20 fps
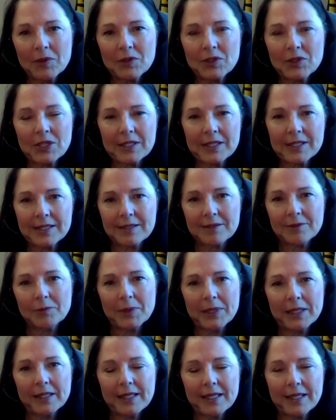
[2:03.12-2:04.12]
just
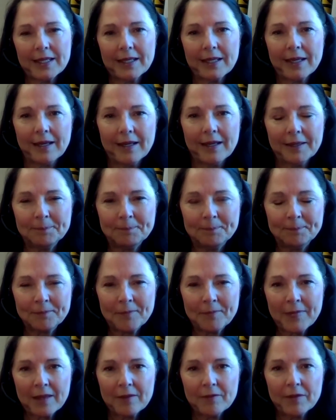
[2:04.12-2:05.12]
really
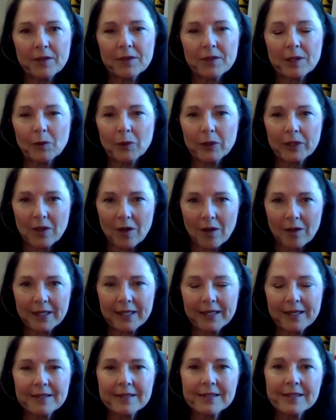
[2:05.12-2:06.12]
felt the Lord
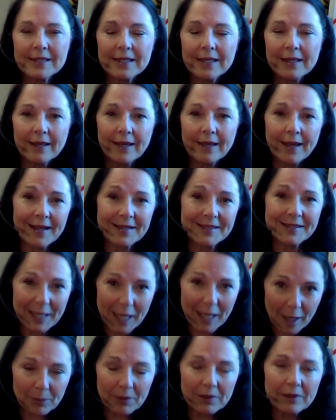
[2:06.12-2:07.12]
calling us as a
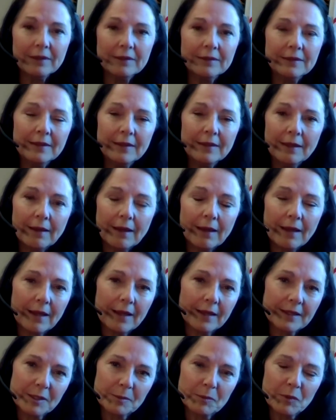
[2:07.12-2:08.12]
couple
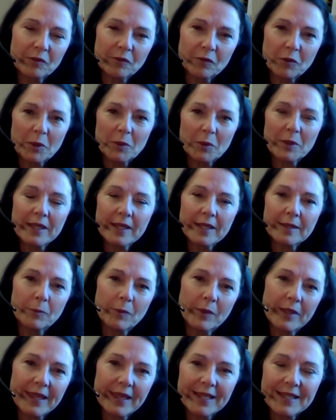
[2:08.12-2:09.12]
to move forward
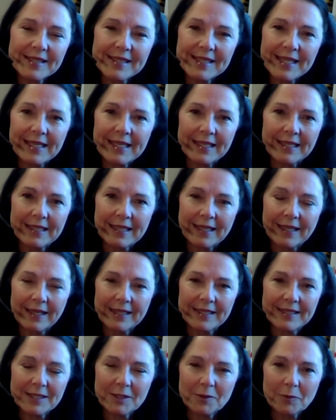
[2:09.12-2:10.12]
with this. And
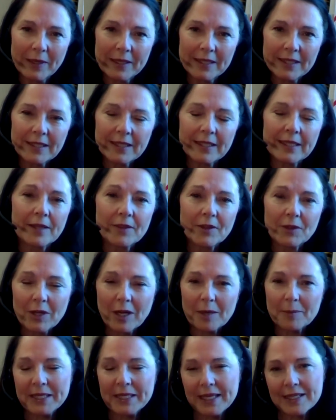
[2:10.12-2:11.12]
I did run in another
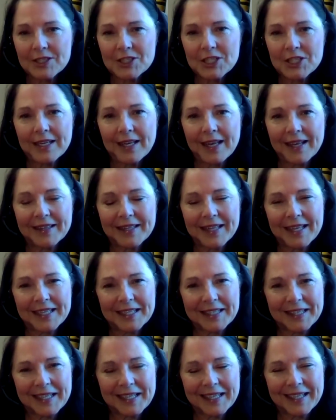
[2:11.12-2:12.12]
nomination and then
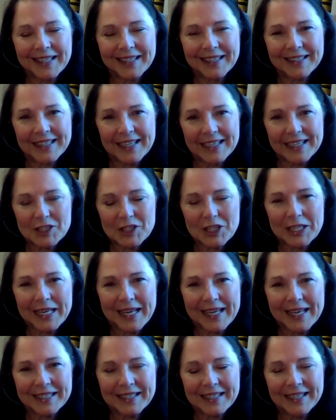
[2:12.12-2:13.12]
in the election,
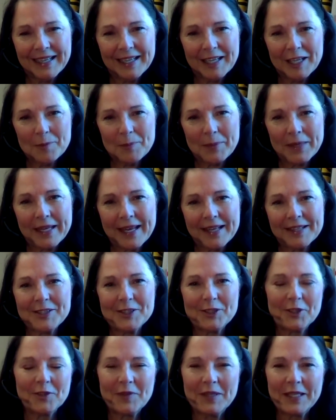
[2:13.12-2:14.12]
and began
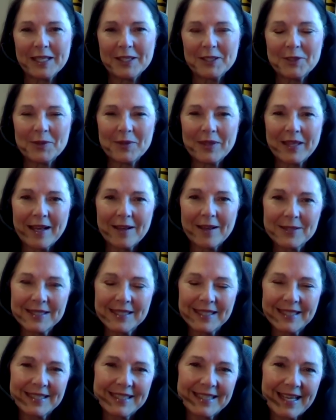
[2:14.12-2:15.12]
serving in
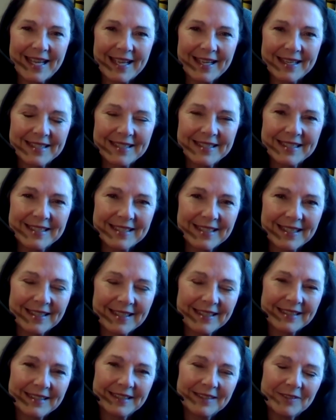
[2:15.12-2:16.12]

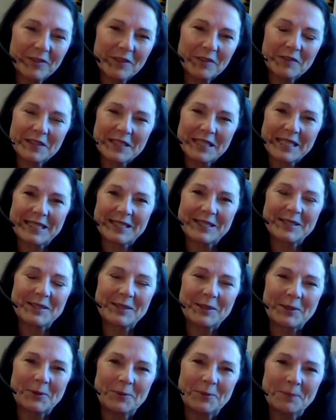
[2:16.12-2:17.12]
2015.
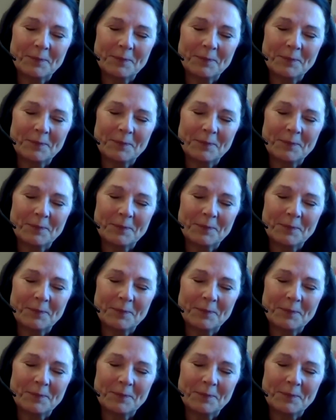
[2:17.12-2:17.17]
So